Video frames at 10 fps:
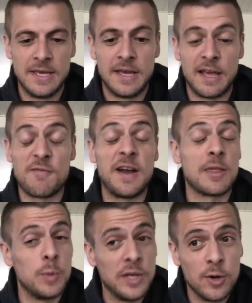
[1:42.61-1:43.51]
as far as
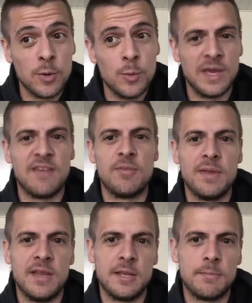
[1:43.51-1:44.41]
we know, we haven't been
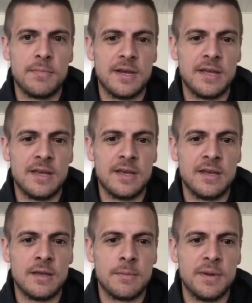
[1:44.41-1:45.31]
hit by
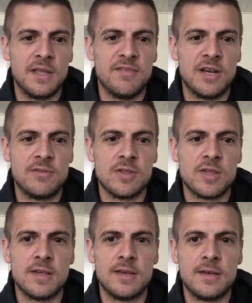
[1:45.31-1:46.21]
the virus
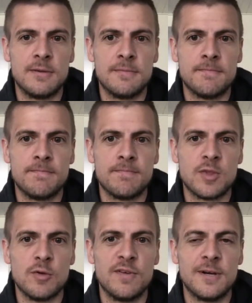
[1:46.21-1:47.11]
so far.